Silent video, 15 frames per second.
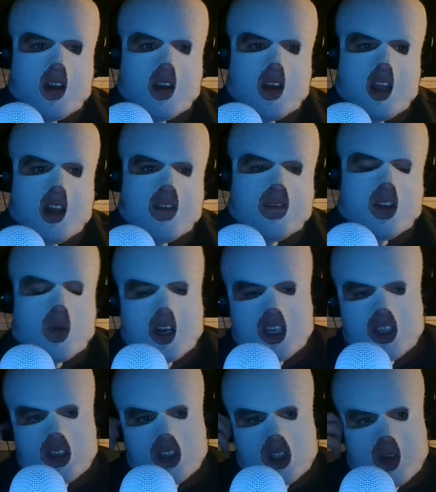
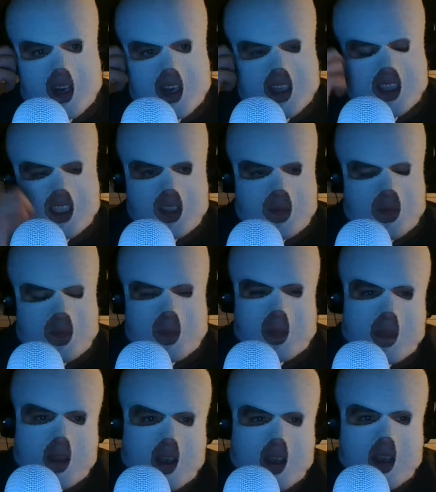influential traits:
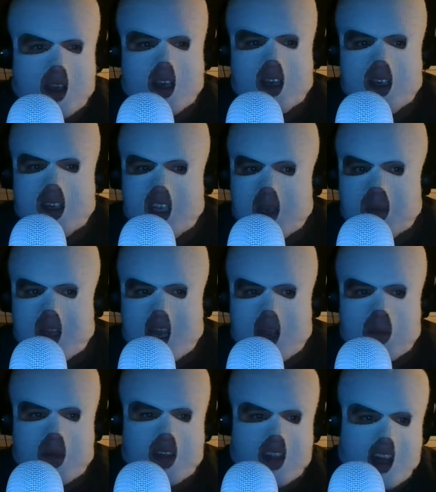deeply
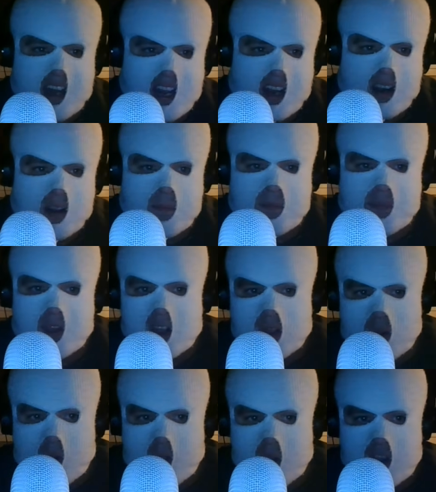empathetic,
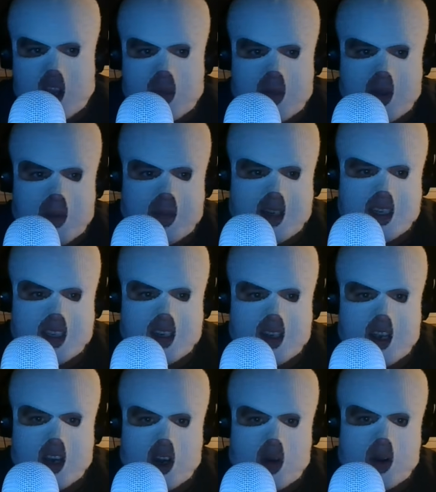loyal commitment,
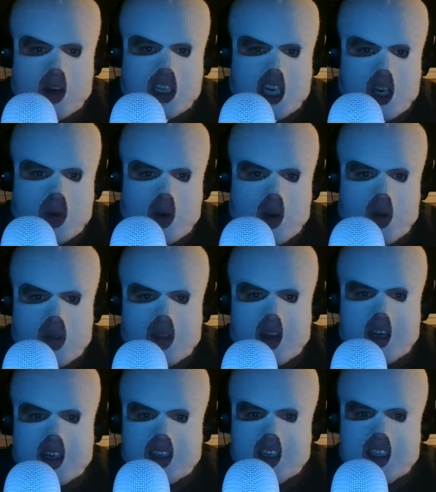encouraging growth,
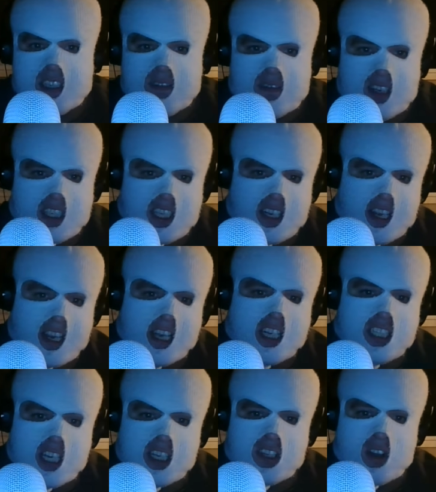attentive listening,
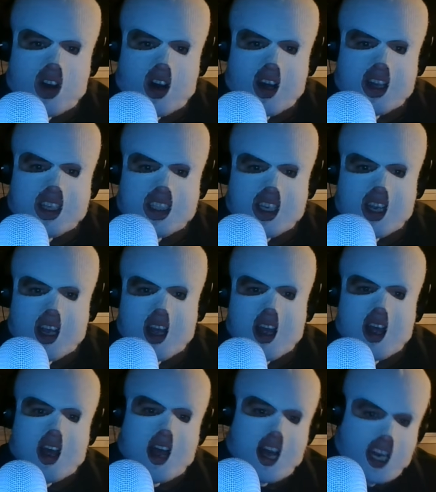gentle honesty,
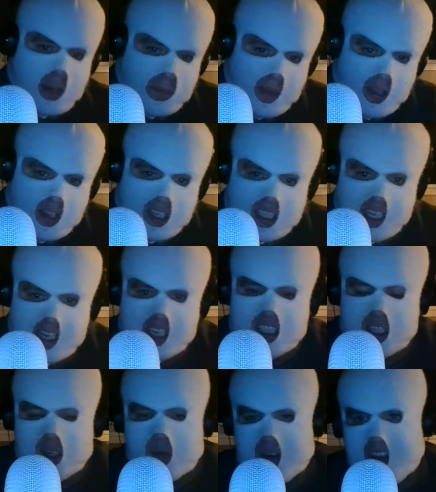and ability
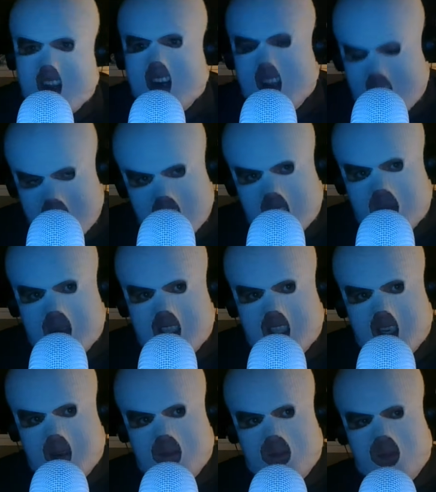to create
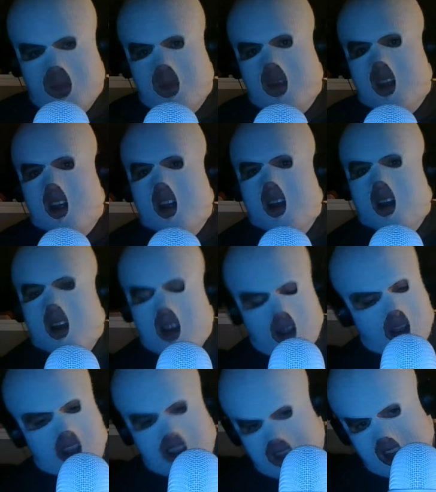intimacy.
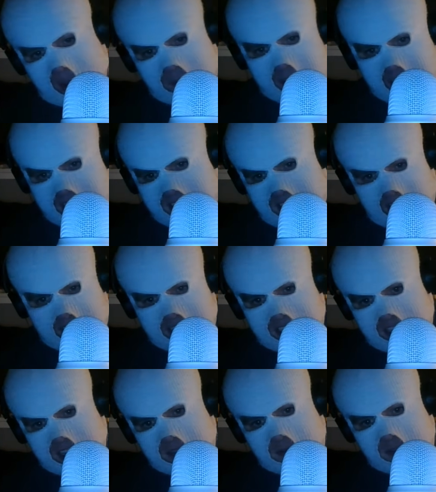And that means
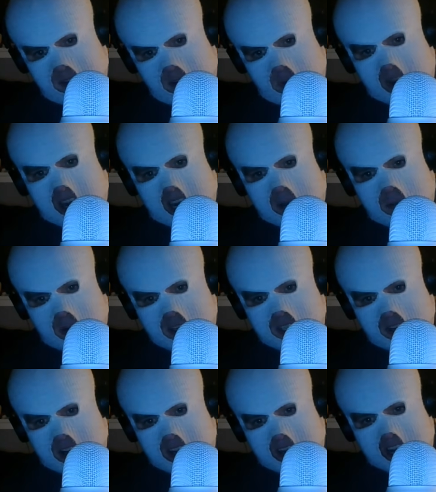to create emotional
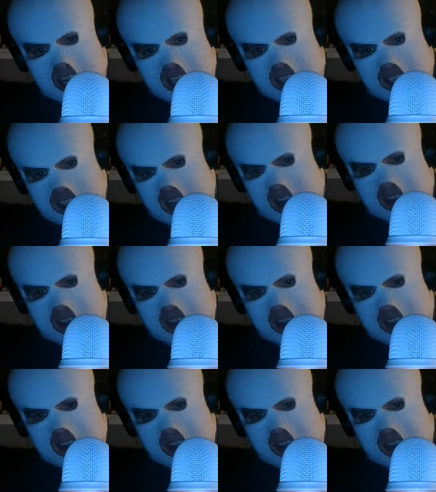connections, not